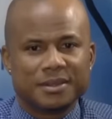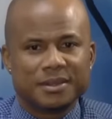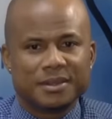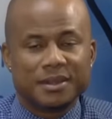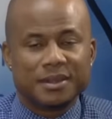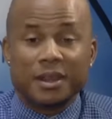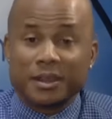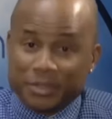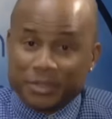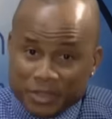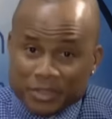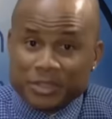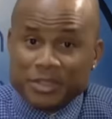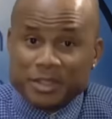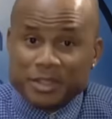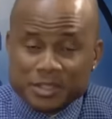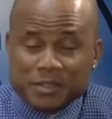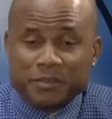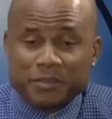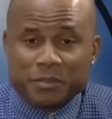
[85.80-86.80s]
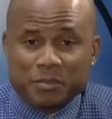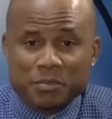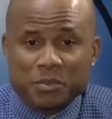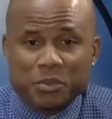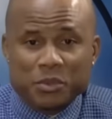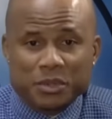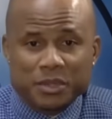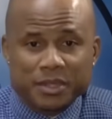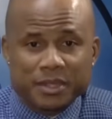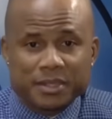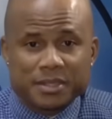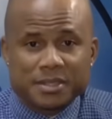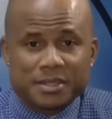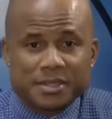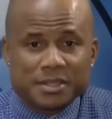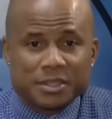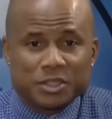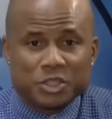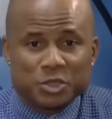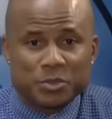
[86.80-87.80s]
other things of
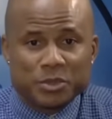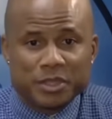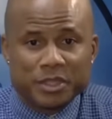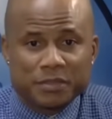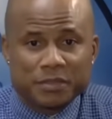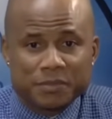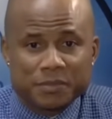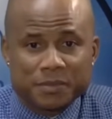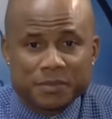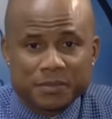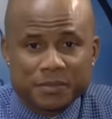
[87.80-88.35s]
importance need to be given